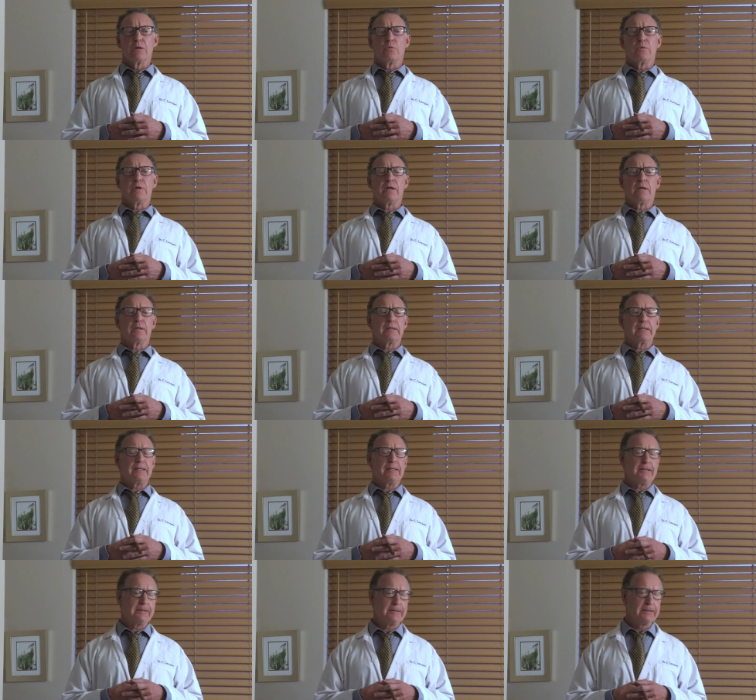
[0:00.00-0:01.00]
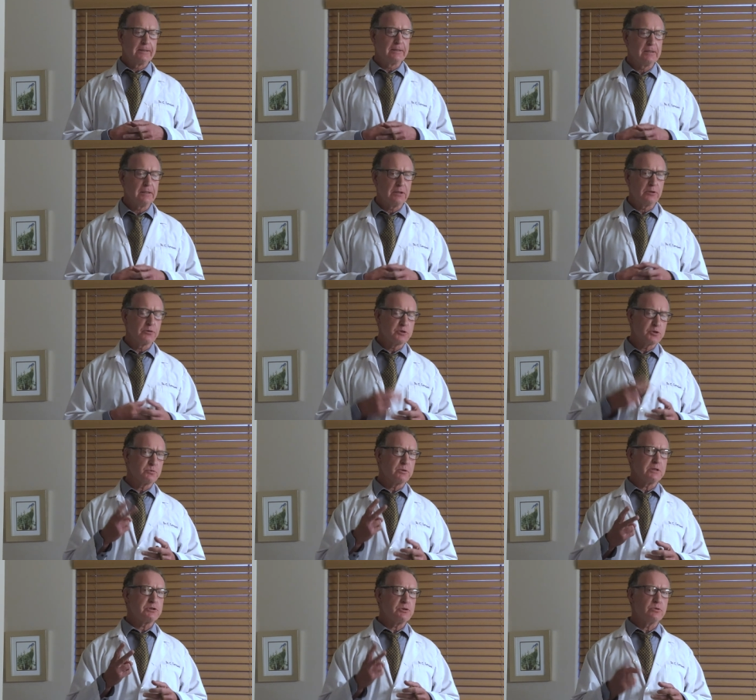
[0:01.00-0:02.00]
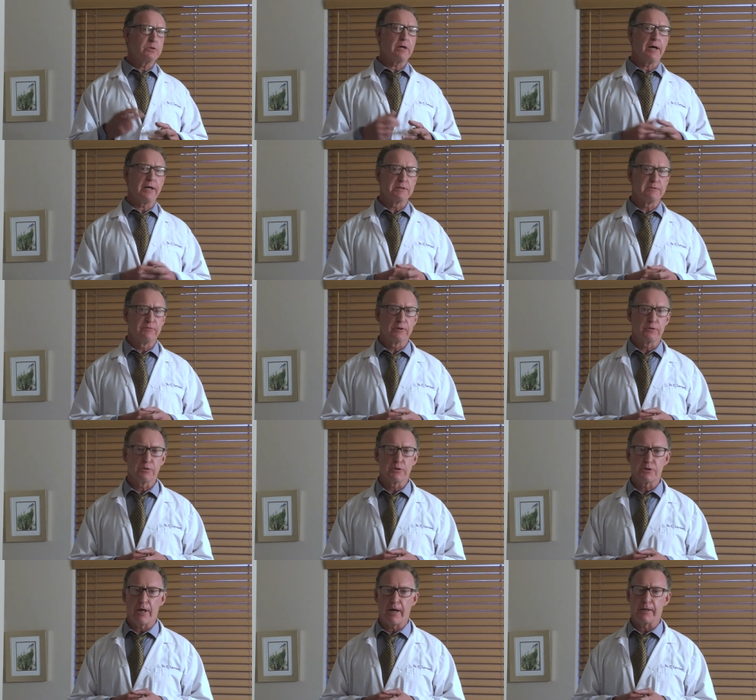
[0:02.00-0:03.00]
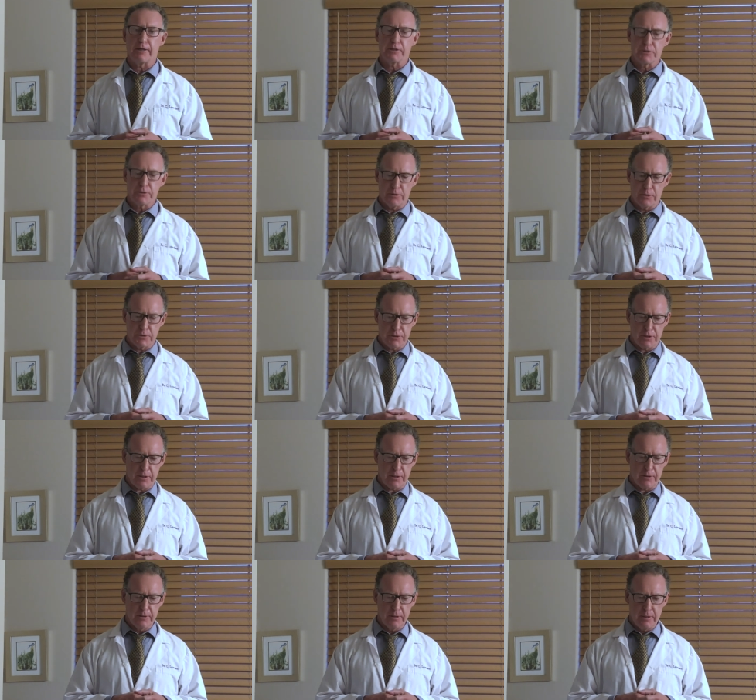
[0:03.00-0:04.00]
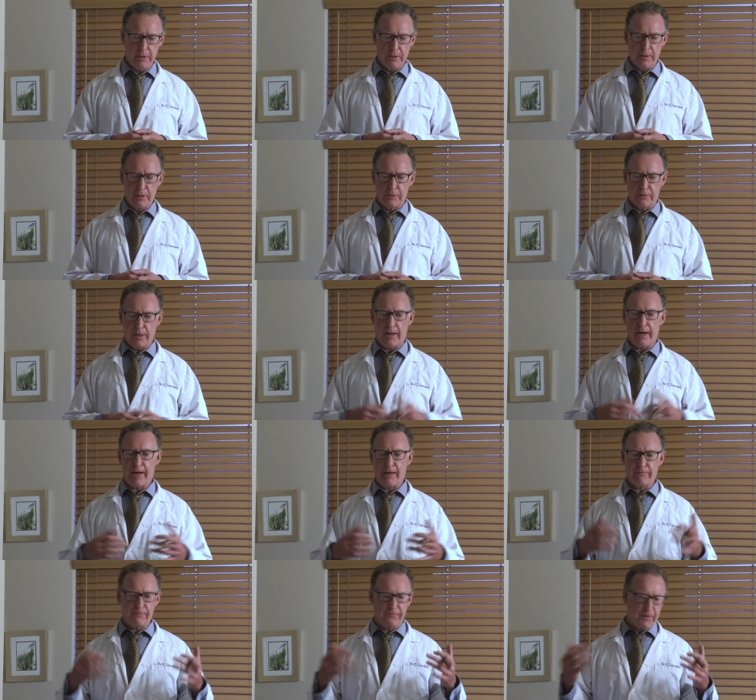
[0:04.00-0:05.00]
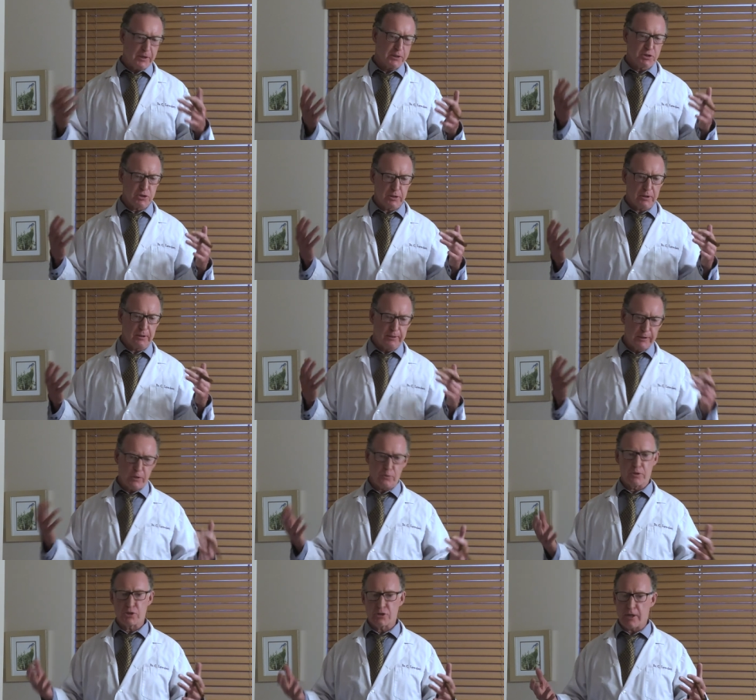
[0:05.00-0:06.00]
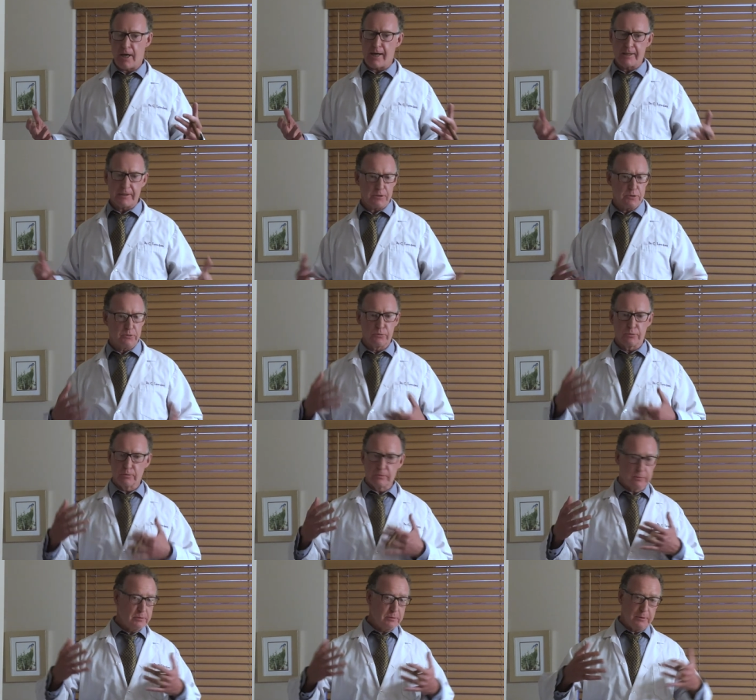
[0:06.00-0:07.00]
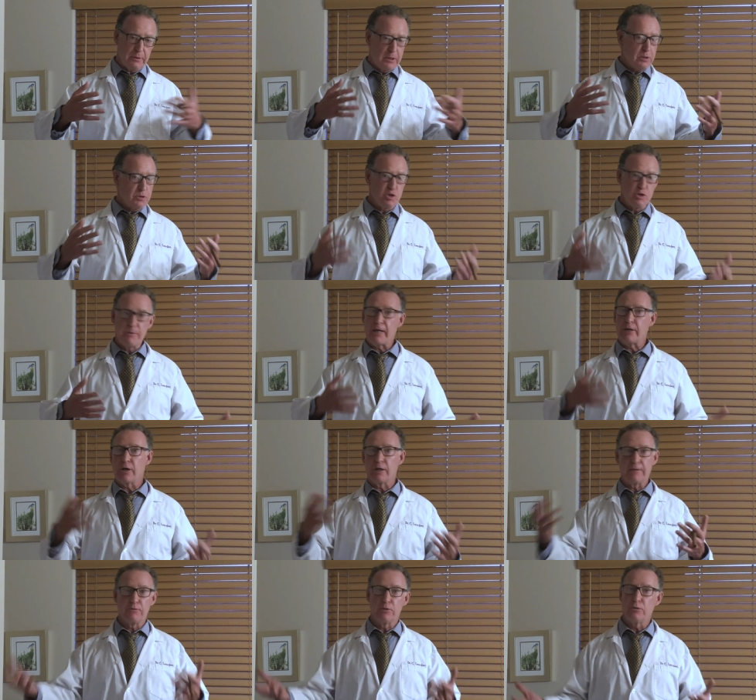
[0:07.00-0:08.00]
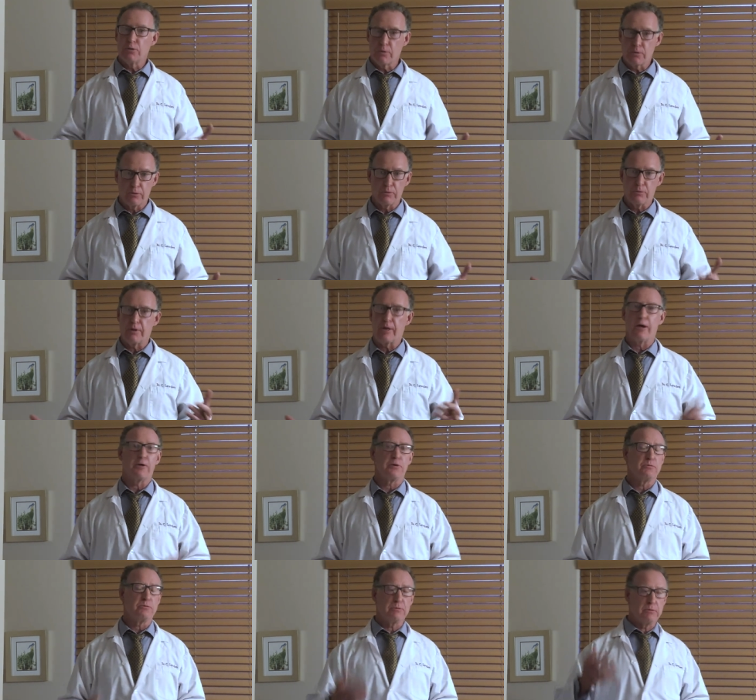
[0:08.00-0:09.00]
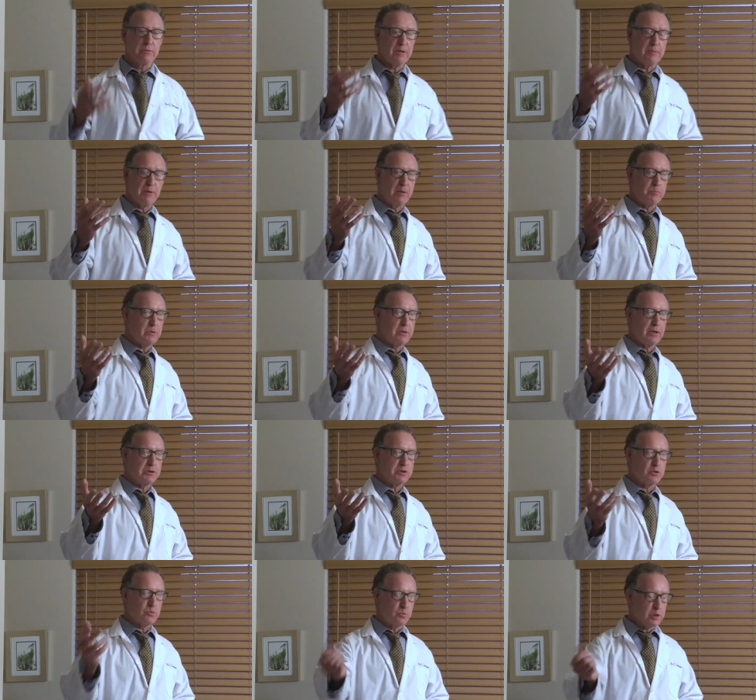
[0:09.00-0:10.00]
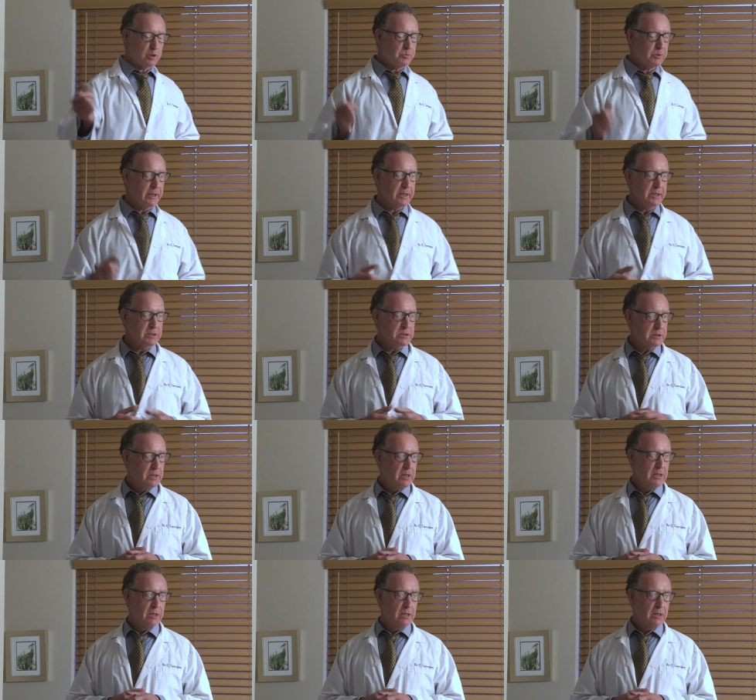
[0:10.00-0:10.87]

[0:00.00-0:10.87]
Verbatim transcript: Well, you know, there's really two kinds of licorice addicts. There's the the high functioning licorice addict who you may not even know they're there. You, you, they may be at your workplace.